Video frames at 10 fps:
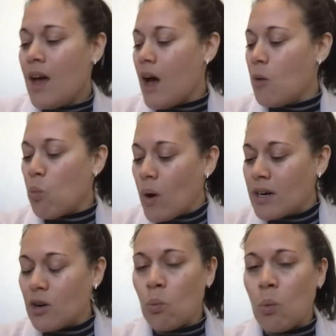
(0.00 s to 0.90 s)
What
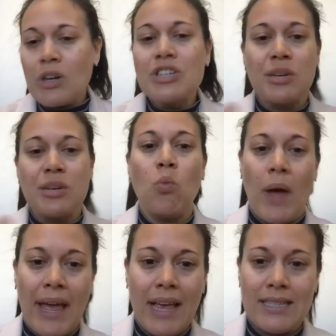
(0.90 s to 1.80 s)
are some
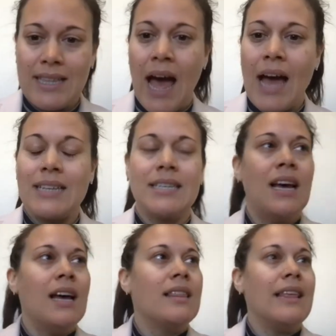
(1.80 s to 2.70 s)
ways that
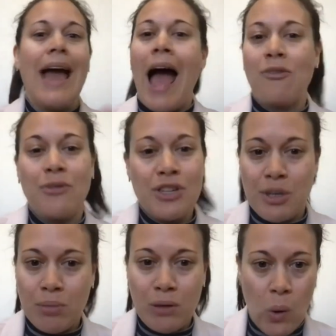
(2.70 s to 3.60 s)
the average
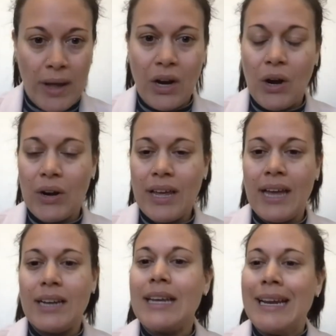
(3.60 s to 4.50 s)
employer
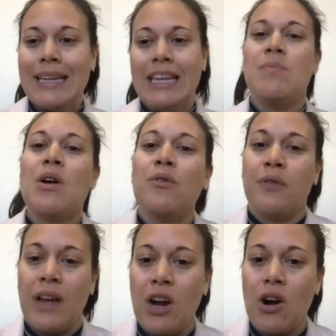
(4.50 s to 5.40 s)
can keep their
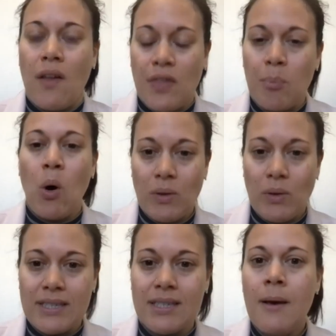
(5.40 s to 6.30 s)
finger on the
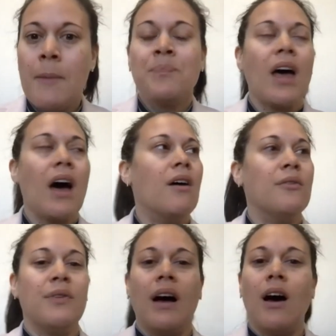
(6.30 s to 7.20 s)
pulse
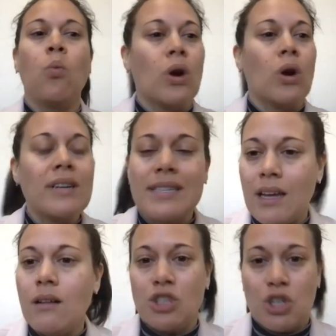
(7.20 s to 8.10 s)
of work
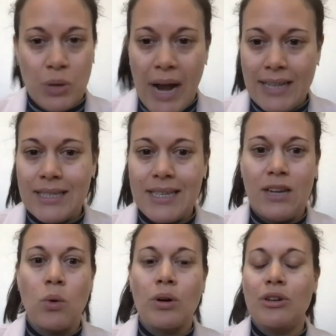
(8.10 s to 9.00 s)
skill trends
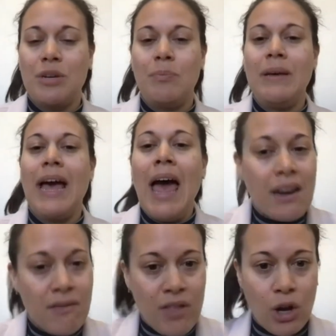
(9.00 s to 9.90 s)
in order to be
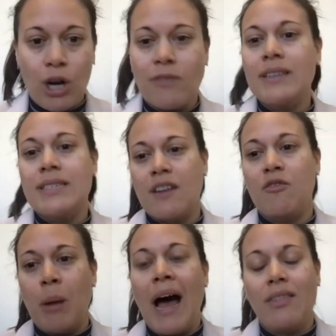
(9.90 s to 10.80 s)
ahead of the curve instead
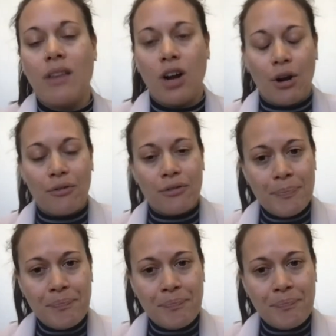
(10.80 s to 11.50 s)
of behind the curve?